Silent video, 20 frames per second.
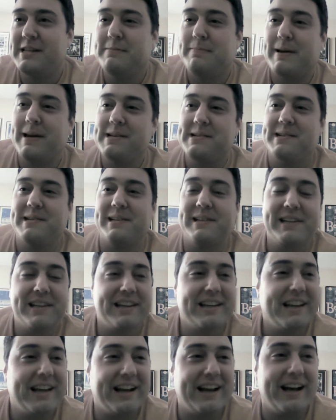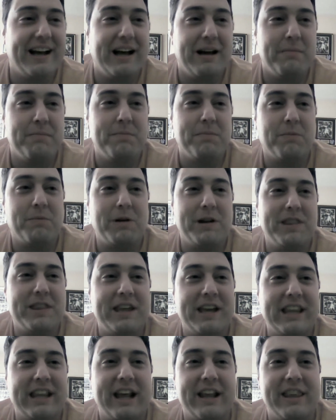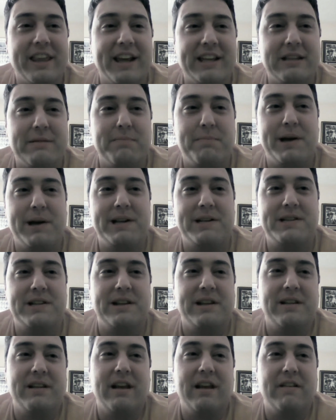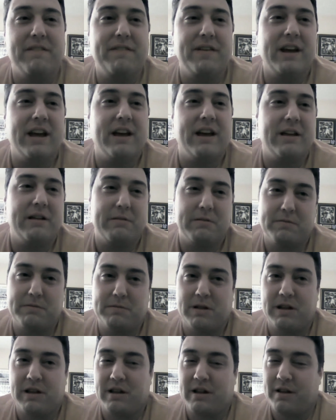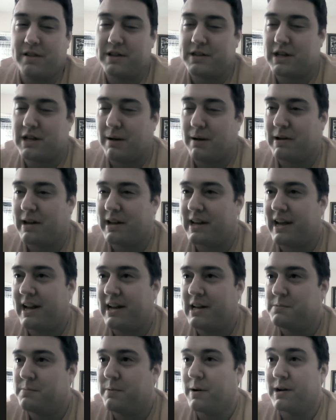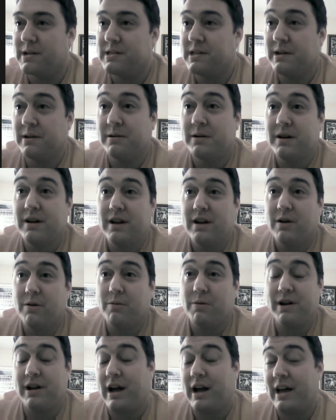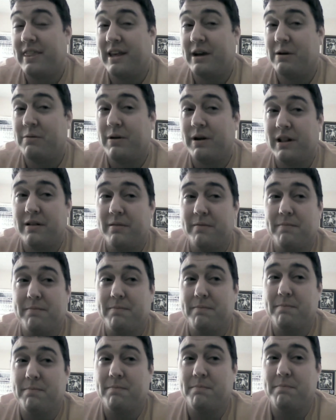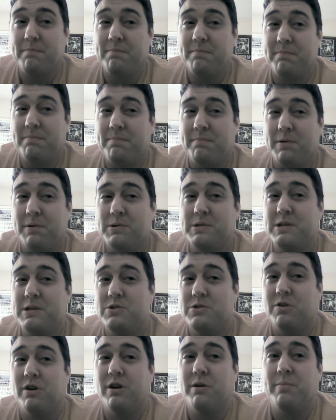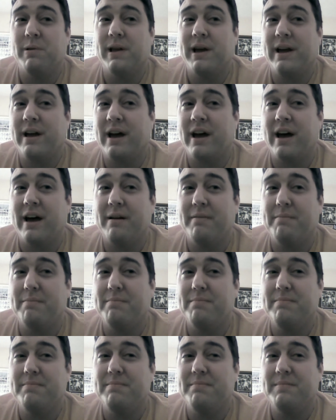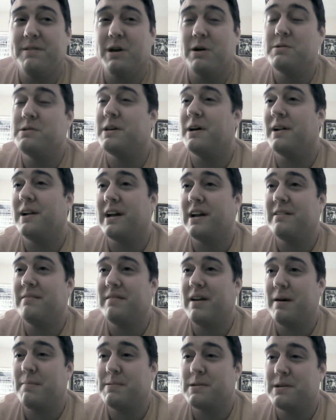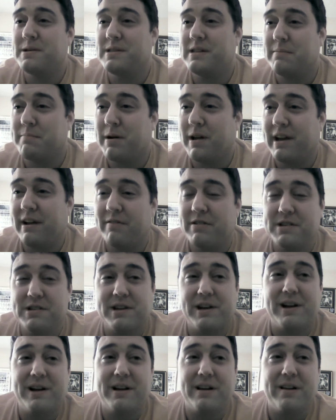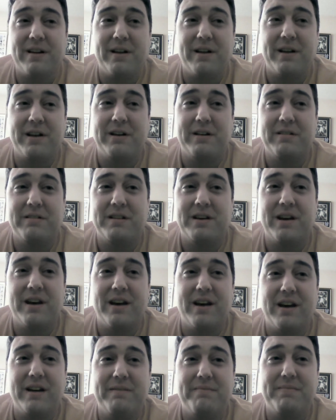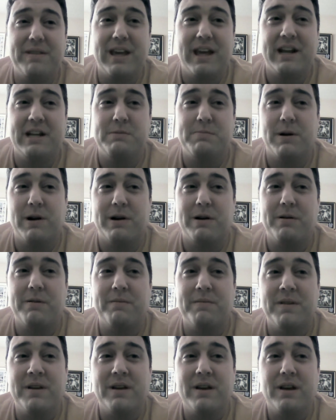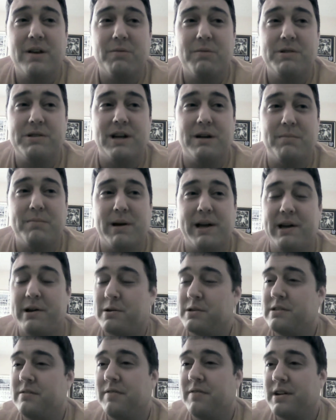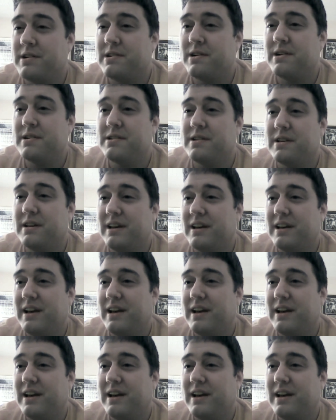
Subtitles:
special, one thing that I'd like to pitch, and if you got on the topic of Gettysburg too, I think one of the most enjoyable ghost hunting episodes I probably ever saw on Gettysburg was done by Ghost Adventures.